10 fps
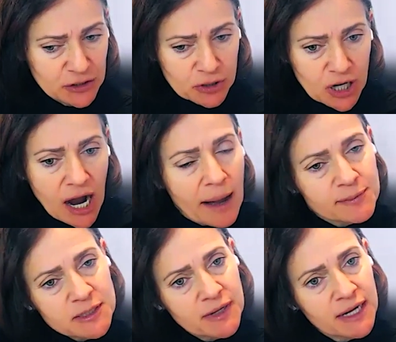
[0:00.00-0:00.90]
you're
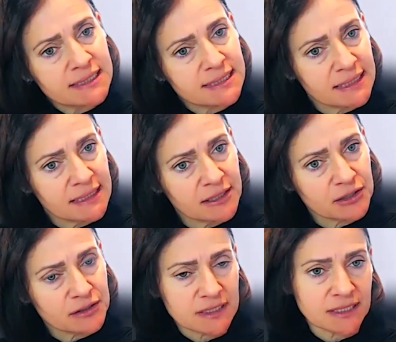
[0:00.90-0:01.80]
optimizing
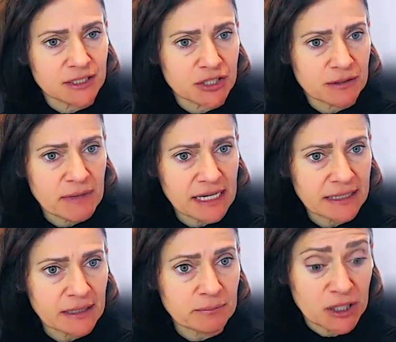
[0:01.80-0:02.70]
your decision
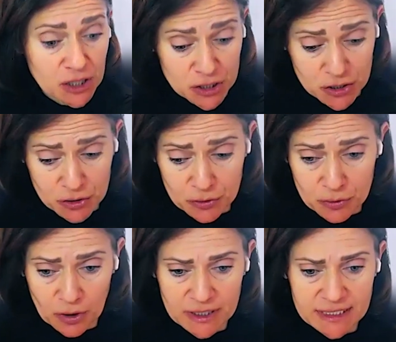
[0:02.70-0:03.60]
making because
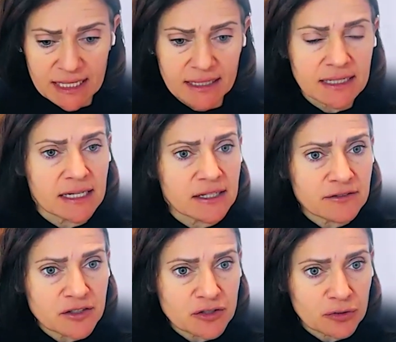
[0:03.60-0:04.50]
you are taking
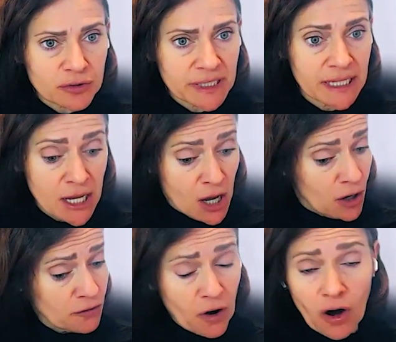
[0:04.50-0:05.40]
inventory
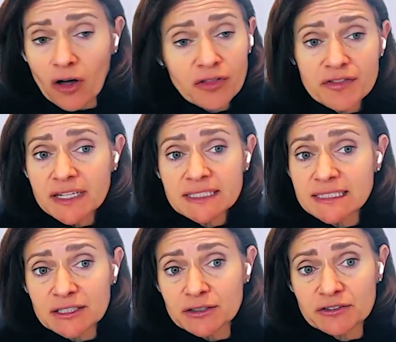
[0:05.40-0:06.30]
of all the
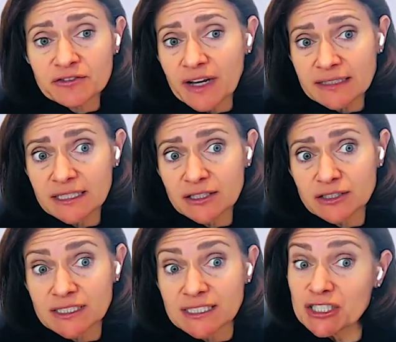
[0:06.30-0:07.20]
things that are affecting
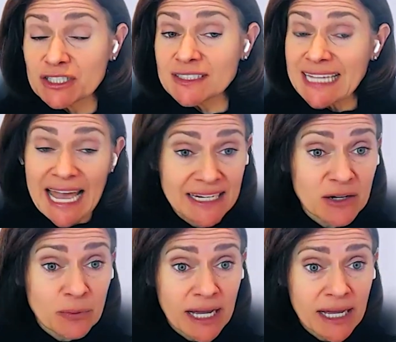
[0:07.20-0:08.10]
your decisions
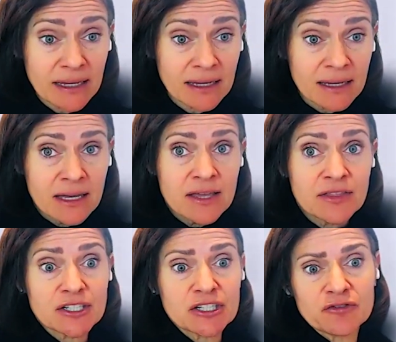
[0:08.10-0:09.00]
anyway.
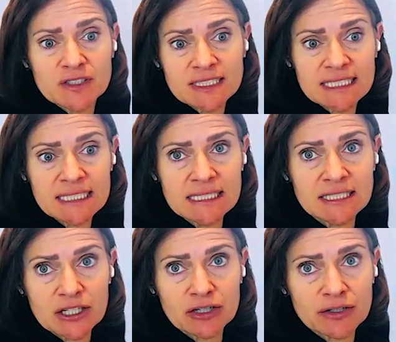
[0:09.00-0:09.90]
The difference
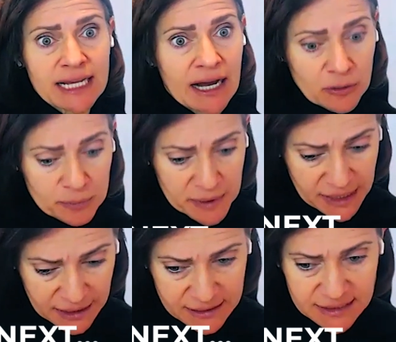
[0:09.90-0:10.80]
is you're now
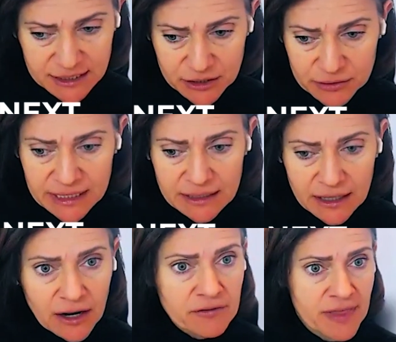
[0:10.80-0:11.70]
being considerate
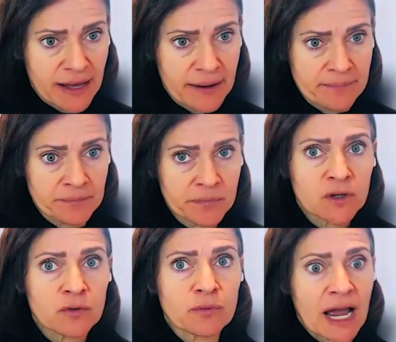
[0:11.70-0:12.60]
of them
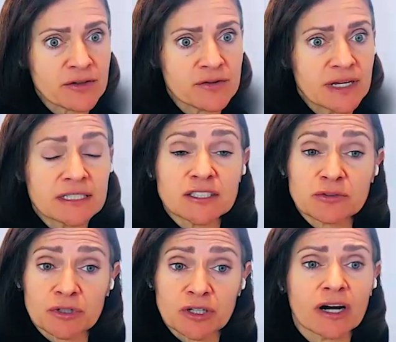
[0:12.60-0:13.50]
rather than
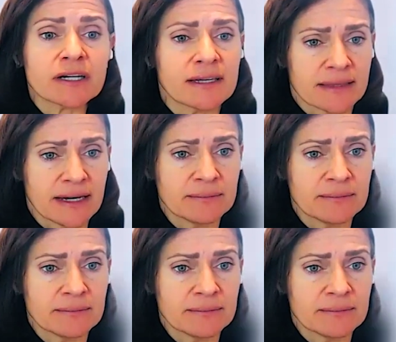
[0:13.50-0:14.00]
disregarding